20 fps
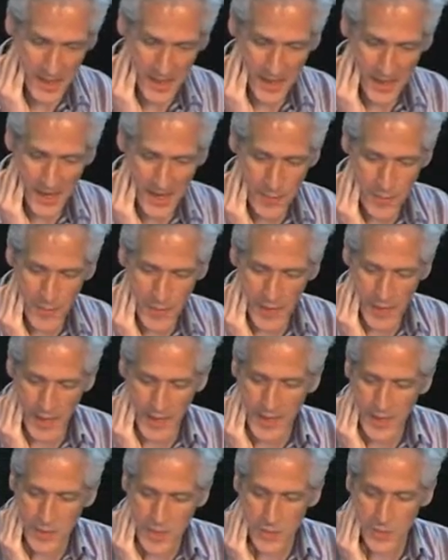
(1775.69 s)
Um,
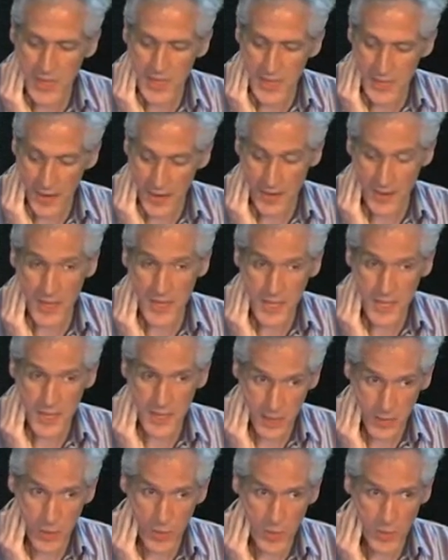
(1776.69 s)
and there was plenty of evidence that
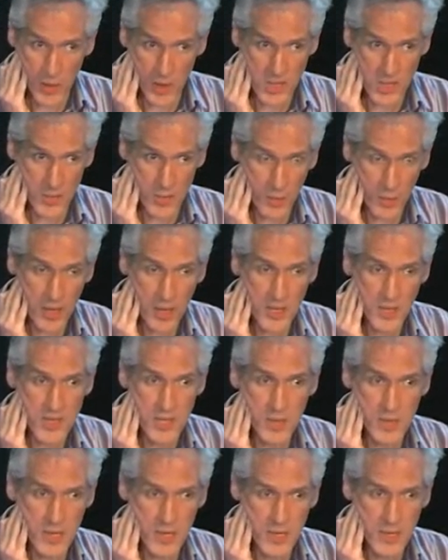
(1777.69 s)
it would be possible because
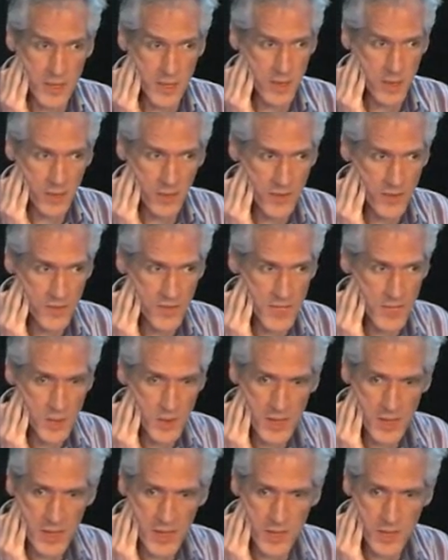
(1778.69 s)
there'd been you know, 15,
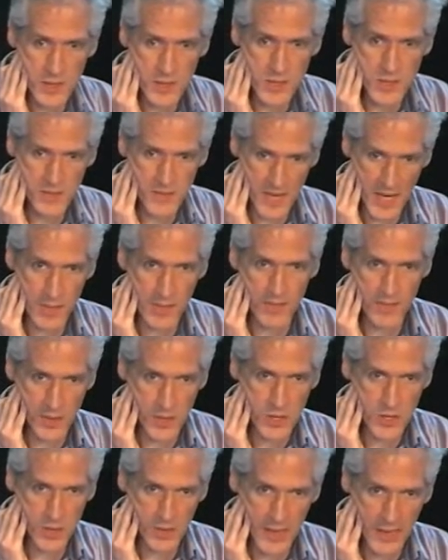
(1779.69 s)
20 years of typed
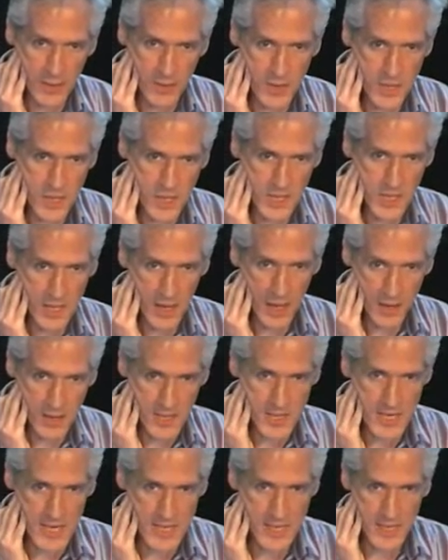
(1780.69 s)
functional languages in other
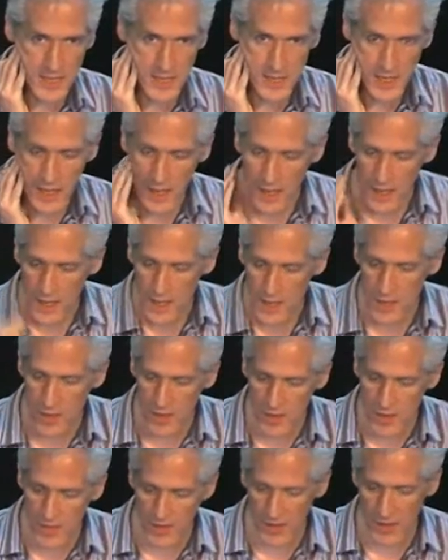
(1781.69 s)
settings. So it
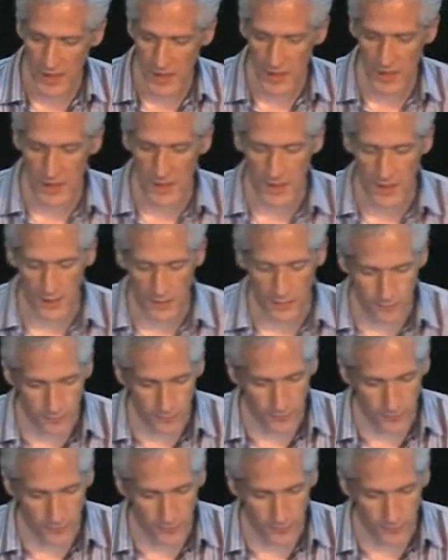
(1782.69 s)
was fairly clear